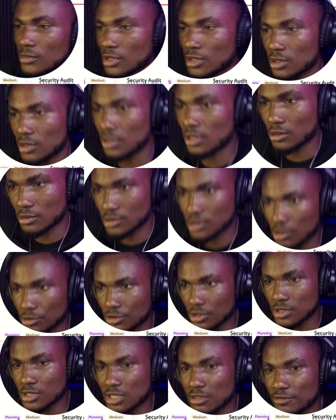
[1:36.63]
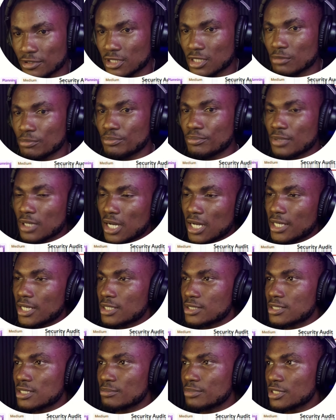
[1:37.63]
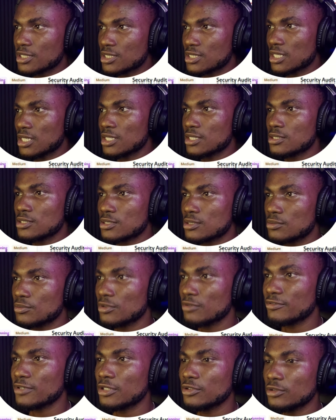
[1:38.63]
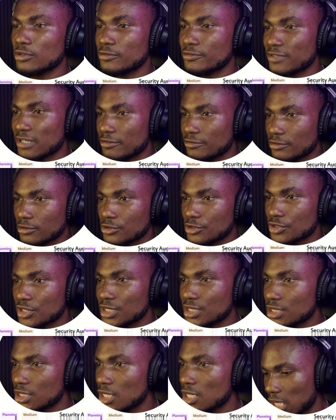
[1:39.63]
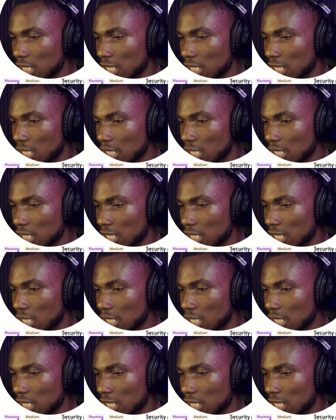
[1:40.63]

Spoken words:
Yeah, so I'll just give it a higher template size with a value of 500.